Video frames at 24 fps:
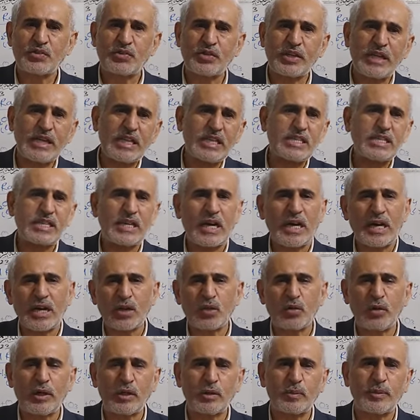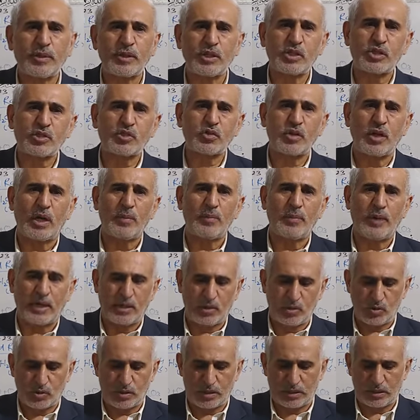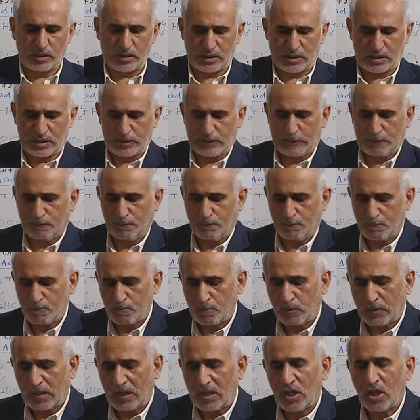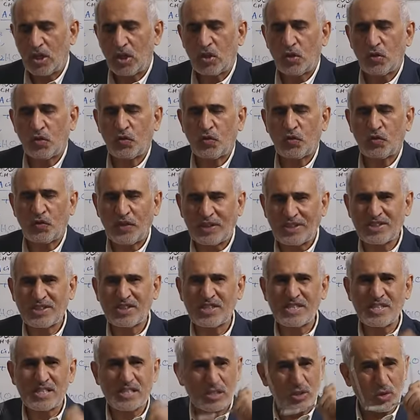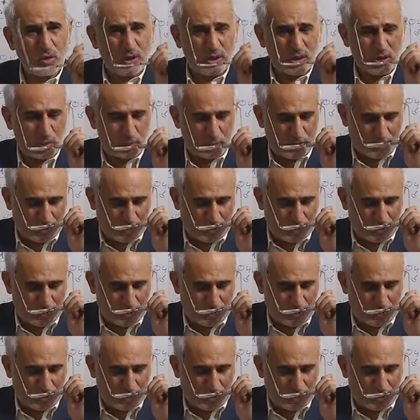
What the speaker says: trees are going to be destroyed by using this. Fish is going to